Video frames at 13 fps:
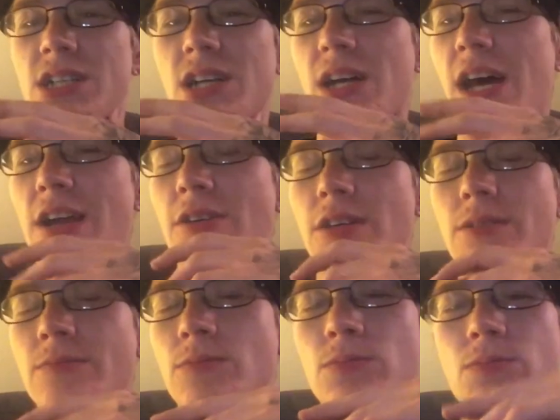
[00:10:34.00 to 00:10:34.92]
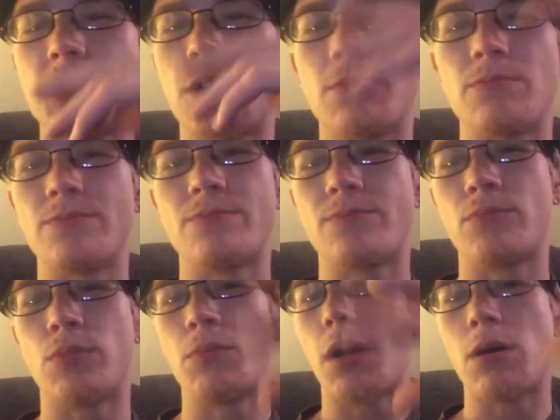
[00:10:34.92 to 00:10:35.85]
I don't know, something
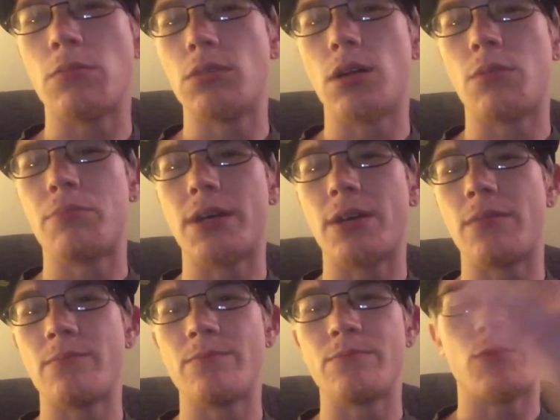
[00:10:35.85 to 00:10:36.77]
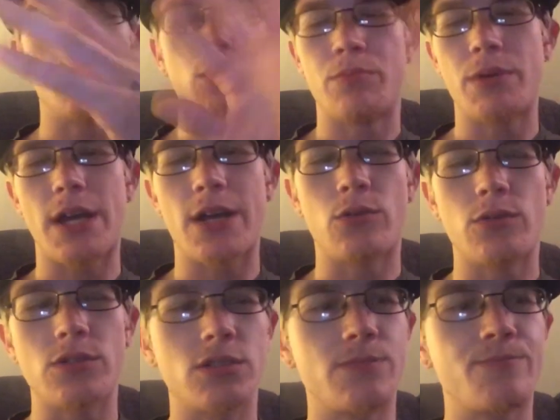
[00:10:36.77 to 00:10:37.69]
blah blah or
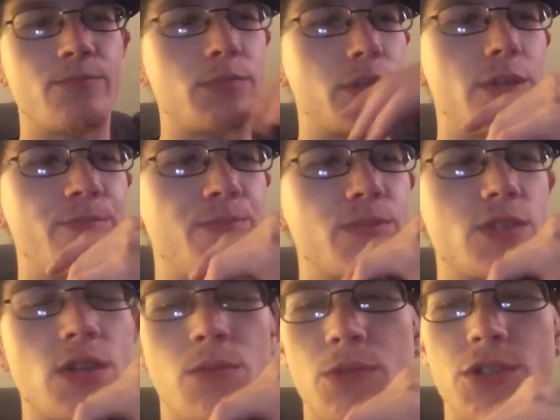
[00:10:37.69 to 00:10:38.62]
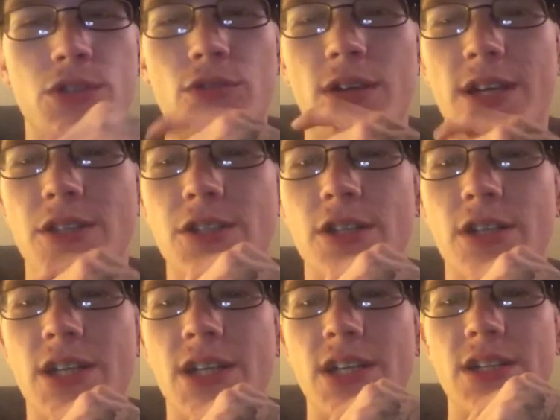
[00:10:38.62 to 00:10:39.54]
backwards, but something wasn't right
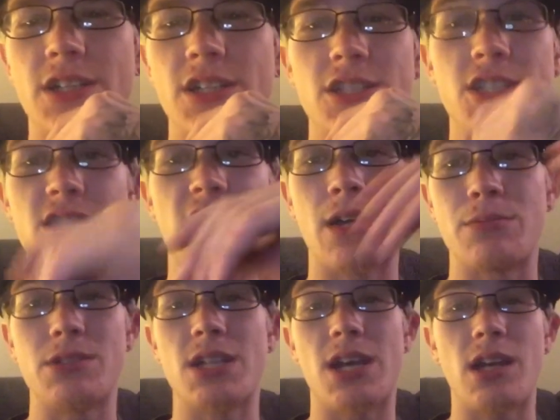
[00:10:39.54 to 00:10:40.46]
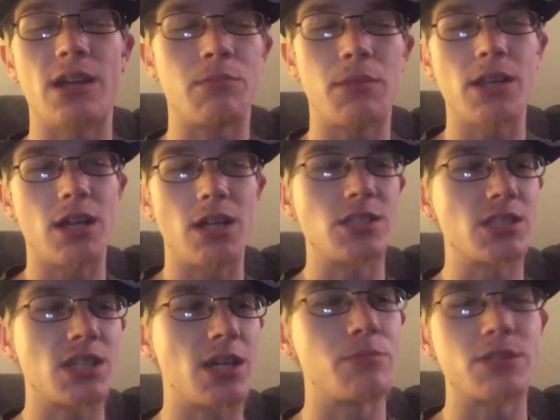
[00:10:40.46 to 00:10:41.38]
there, and it just kept like my line
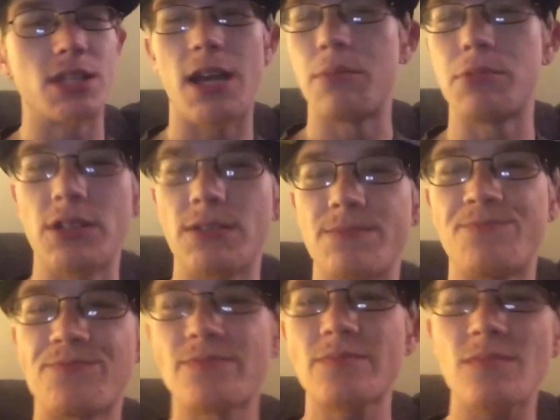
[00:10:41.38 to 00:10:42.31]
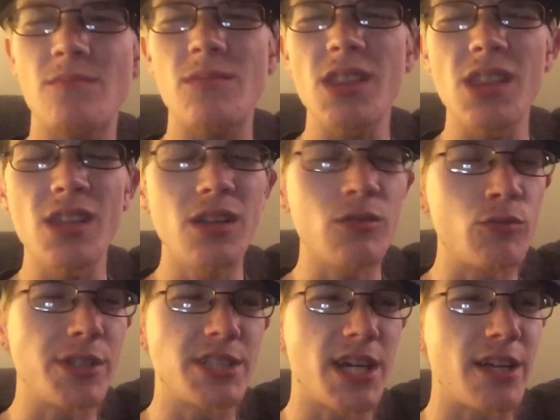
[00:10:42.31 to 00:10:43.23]
just kept snapping.
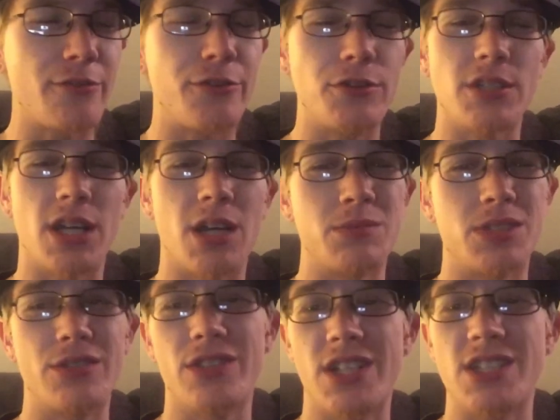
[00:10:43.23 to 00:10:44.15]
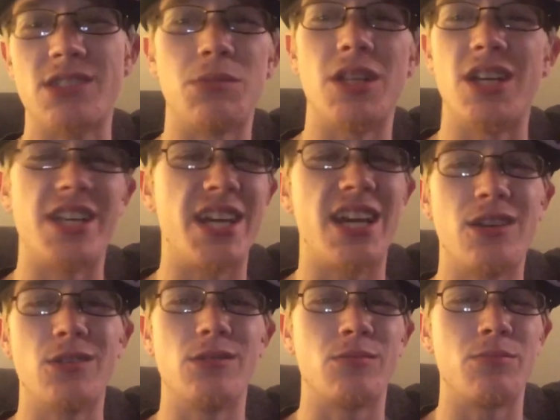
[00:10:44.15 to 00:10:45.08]
Retied a few times, even let some line
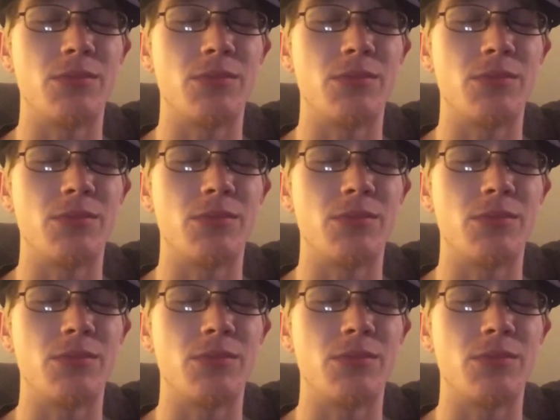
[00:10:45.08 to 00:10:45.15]
out,